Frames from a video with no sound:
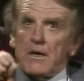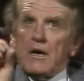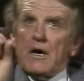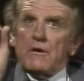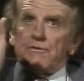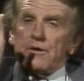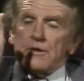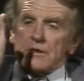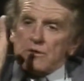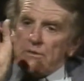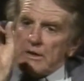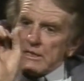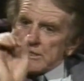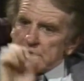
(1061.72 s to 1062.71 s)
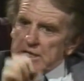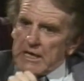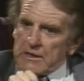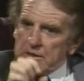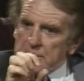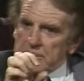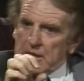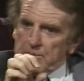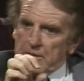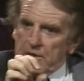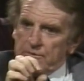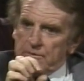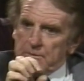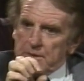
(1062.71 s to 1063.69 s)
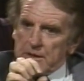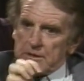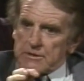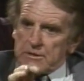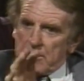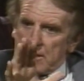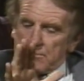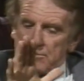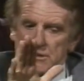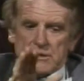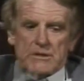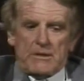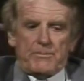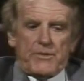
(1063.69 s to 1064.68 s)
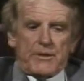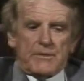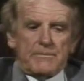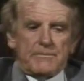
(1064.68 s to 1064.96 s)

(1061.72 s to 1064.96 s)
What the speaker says: I felt a great sadness come over me, as though I'd missed something.